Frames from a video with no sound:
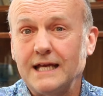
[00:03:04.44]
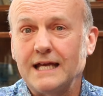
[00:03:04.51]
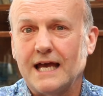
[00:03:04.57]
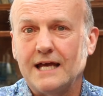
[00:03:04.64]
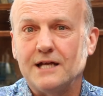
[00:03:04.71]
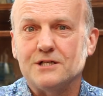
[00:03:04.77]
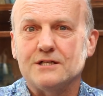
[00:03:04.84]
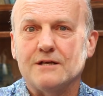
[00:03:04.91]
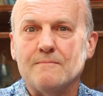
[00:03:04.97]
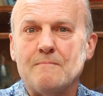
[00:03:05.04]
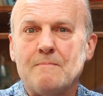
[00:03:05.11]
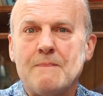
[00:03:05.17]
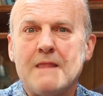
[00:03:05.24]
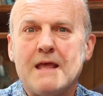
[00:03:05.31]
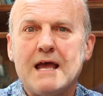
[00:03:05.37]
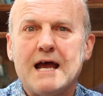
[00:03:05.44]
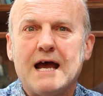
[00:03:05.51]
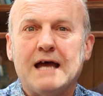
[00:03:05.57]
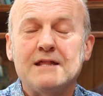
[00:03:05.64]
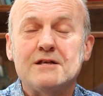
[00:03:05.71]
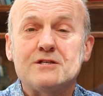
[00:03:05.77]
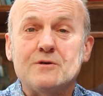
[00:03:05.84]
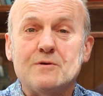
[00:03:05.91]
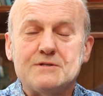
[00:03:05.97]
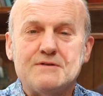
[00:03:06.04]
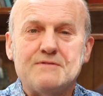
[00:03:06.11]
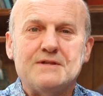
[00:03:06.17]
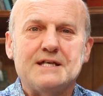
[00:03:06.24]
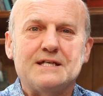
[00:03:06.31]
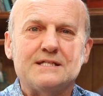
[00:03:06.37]
engage them. And the sorts
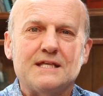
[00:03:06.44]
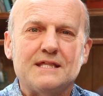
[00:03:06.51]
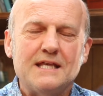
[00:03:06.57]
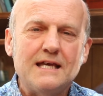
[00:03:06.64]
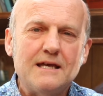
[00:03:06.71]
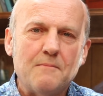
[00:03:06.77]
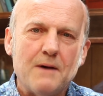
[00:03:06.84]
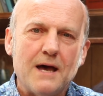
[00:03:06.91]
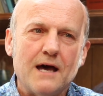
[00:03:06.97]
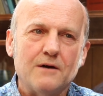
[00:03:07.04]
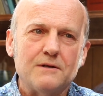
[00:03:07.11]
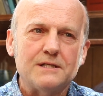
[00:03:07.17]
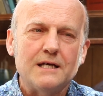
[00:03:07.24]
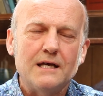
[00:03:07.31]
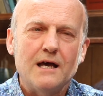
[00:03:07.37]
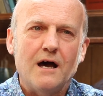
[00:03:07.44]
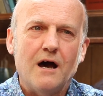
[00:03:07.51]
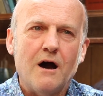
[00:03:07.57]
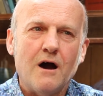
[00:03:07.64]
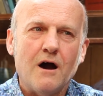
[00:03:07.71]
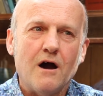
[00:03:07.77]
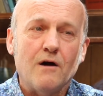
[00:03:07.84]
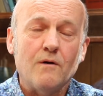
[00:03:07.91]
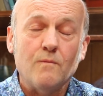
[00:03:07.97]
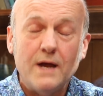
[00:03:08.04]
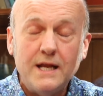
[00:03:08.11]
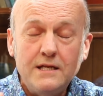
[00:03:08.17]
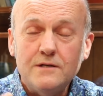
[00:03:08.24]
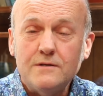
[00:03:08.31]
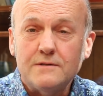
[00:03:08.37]
of things to think about are
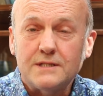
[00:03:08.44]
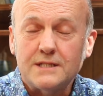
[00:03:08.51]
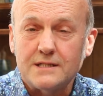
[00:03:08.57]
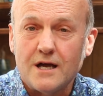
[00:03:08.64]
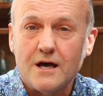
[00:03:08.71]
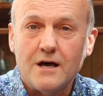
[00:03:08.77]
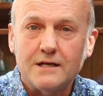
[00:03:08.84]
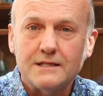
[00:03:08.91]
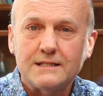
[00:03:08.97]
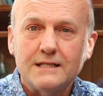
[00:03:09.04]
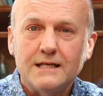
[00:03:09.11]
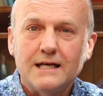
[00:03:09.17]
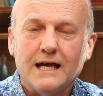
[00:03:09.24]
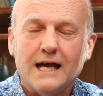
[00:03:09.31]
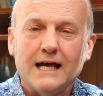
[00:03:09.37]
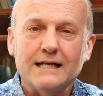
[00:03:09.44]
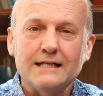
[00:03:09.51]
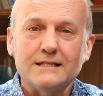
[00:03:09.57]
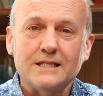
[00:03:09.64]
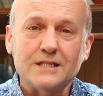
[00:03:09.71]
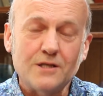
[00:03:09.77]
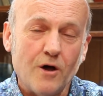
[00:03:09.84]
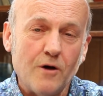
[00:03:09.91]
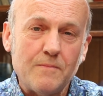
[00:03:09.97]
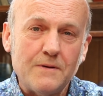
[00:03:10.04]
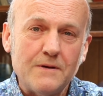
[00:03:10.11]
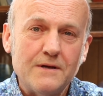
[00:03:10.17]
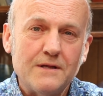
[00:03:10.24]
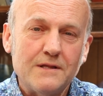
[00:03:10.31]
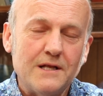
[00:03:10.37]
when you start and stop
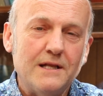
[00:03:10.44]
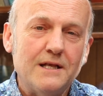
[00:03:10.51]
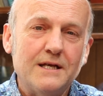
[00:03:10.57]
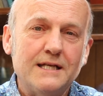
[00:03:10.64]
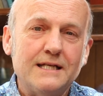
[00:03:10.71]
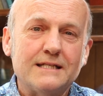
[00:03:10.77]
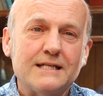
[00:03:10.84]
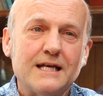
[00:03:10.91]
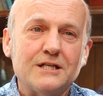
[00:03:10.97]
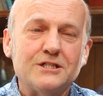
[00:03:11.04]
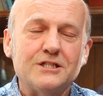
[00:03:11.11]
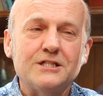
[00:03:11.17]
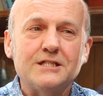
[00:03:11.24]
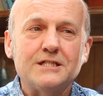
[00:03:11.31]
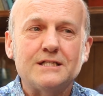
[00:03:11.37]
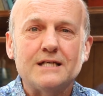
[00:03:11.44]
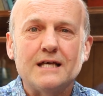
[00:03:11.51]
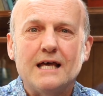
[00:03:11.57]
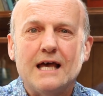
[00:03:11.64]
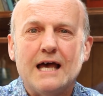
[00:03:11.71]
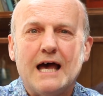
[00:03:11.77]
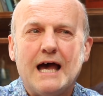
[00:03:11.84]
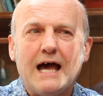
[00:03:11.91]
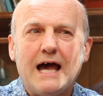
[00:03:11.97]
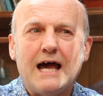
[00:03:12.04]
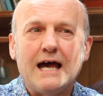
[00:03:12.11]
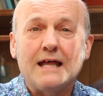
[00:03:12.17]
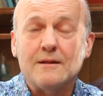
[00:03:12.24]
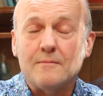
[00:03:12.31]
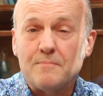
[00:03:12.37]
the learning sessions,
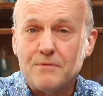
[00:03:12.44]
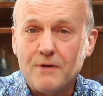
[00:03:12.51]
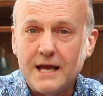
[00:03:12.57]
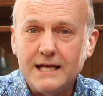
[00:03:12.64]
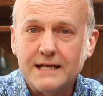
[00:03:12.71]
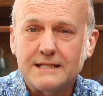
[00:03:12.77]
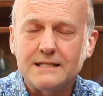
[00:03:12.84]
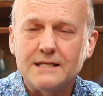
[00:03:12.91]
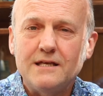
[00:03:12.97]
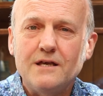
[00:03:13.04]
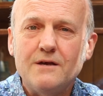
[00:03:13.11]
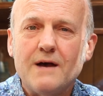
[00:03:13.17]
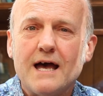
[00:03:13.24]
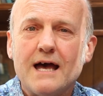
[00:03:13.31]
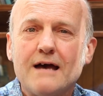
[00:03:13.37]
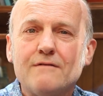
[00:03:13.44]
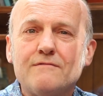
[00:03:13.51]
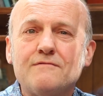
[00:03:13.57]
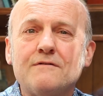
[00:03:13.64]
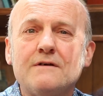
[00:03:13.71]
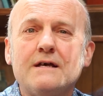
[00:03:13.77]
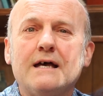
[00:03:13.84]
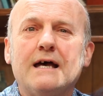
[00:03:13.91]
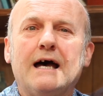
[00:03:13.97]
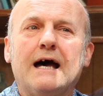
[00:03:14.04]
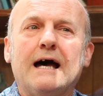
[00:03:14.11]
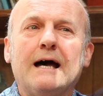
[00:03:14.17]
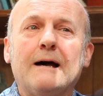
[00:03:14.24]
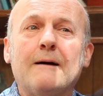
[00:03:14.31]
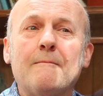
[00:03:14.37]
uh, the breaks that you have,
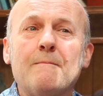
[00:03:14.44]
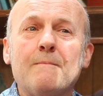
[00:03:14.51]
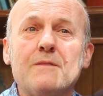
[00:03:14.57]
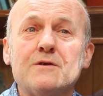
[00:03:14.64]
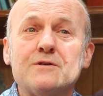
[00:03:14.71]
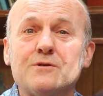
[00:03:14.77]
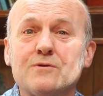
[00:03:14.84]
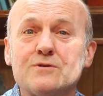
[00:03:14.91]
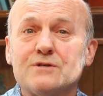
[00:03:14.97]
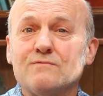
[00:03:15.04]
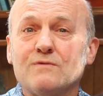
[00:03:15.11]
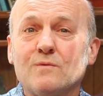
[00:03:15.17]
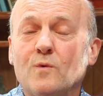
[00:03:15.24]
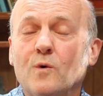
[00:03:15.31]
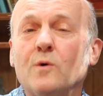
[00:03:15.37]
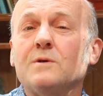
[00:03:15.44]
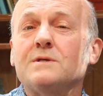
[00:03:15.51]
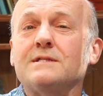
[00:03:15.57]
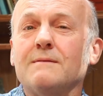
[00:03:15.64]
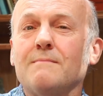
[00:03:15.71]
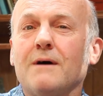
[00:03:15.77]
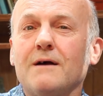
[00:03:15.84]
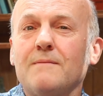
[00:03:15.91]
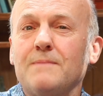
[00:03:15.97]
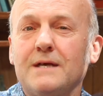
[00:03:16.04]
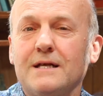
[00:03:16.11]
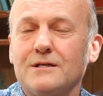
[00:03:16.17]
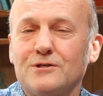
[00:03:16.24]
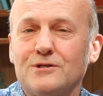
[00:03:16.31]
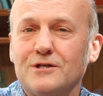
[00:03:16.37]
um, the sorts of rewards that might
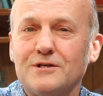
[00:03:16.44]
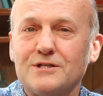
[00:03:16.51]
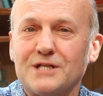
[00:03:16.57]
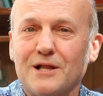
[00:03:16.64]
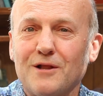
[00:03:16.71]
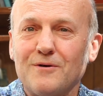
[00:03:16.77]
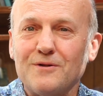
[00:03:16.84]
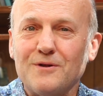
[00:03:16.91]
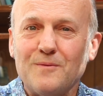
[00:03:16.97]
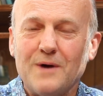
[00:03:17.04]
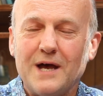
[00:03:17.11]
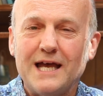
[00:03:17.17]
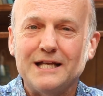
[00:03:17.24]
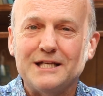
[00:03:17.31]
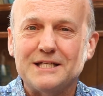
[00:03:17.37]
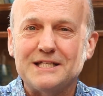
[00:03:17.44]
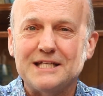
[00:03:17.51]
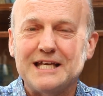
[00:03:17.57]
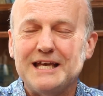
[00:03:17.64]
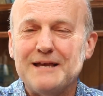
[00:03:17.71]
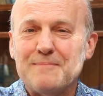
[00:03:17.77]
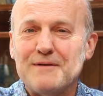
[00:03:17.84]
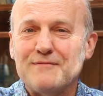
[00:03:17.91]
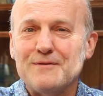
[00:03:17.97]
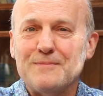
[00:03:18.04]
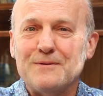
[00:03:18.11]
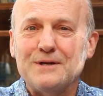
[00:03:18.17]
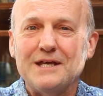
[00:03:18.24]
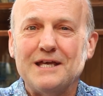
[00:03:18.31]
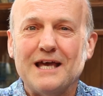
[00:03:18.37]
be introduced along the way just to keep
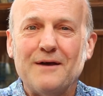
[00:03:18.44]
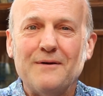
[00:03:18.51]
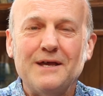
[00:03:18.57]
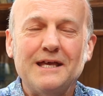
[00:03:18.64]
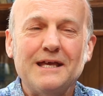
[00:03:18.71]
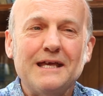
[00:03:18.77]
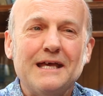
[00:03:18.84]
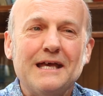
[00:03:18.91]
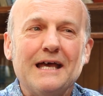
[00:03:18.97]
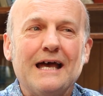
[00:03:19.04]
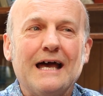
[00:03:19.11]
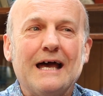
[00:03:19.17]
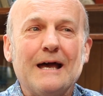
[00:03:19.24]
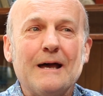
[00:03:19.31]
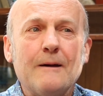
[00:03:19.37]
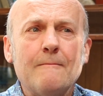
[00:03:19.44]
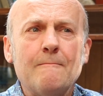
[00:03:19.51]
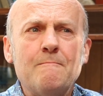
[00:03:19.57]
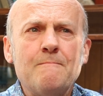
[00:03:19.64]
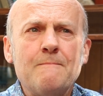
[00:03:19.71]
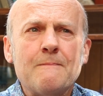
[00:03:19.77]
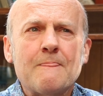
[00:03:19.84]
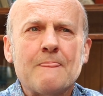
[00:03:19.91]
everybody going. Um,